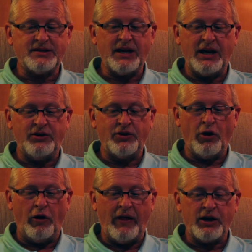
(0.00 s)
decided to
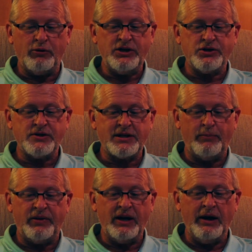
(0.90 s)
call that creature
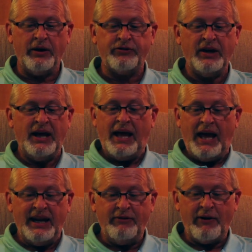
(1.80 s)
something else,
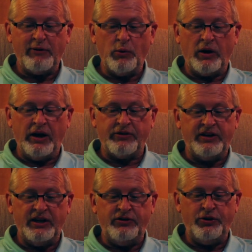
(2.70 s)
and if everyone else
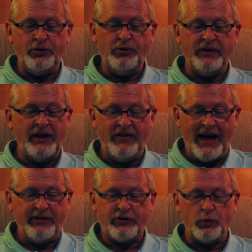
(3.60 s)
did too, then
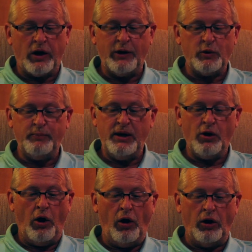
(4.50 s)
that's what it would be
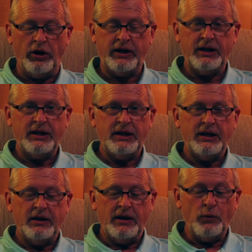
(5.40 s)
called.
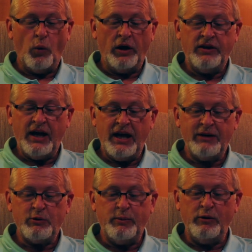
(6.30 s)
And one day
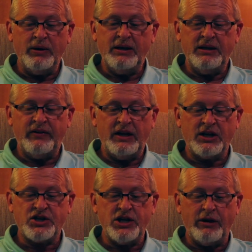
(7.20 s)
it would be written in the
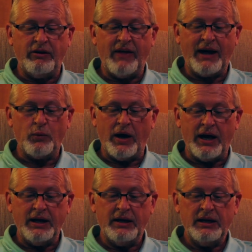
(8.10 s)
dictionary that way.
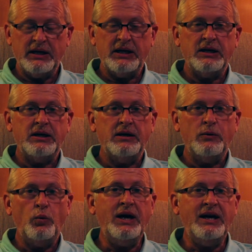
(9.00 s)

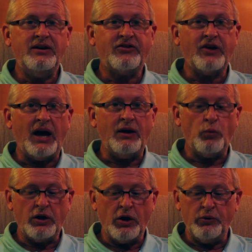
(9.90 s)
We decide
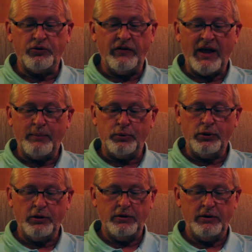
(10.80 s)
what goes in that
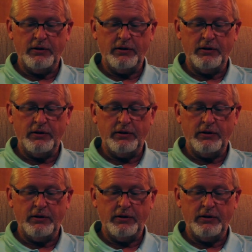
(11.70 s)
book.